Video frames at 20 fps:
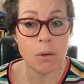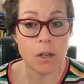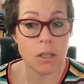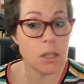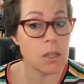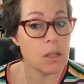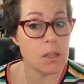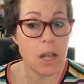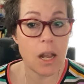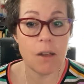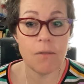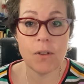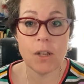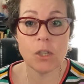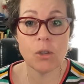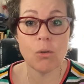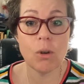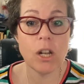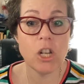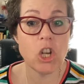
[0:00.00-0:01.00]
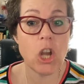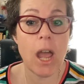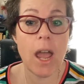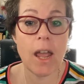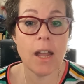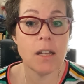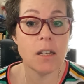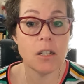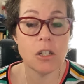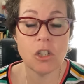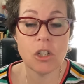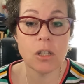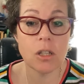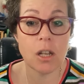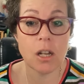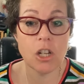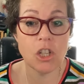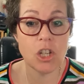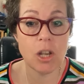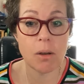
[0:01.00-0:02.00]
As I say, if it's all in your head, it's
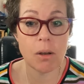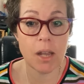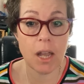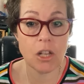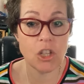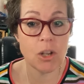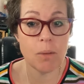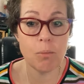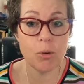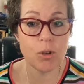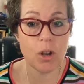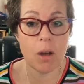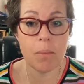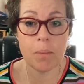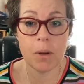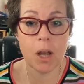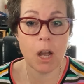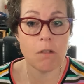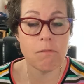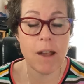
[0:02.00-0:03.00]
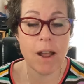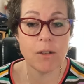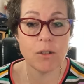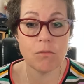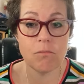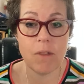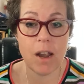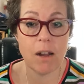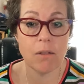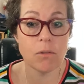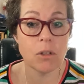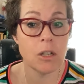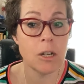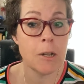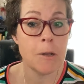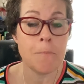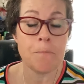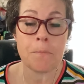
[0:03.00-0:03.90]
just going to get jumbled up and go round and round,